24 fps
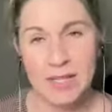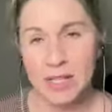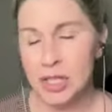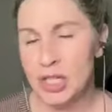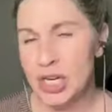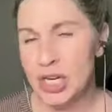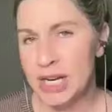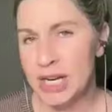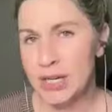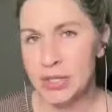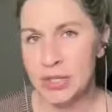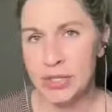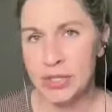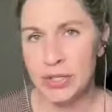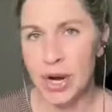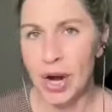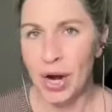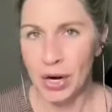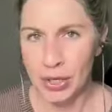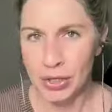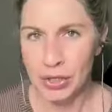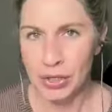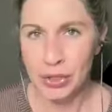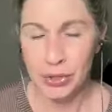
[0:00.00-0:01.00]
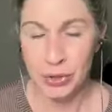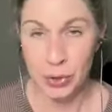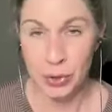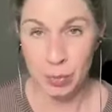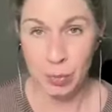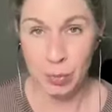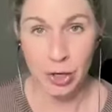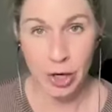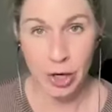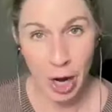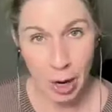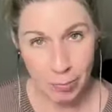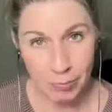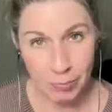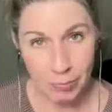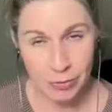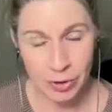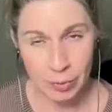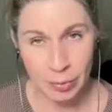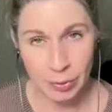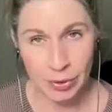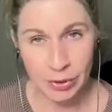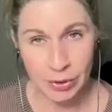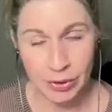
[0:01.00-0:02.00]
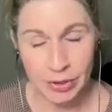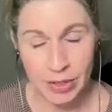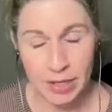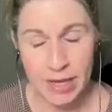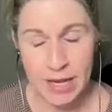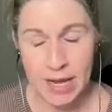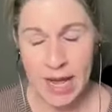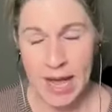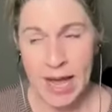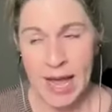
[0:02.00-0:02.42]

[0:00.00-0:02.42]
the changes aren't super comfortable.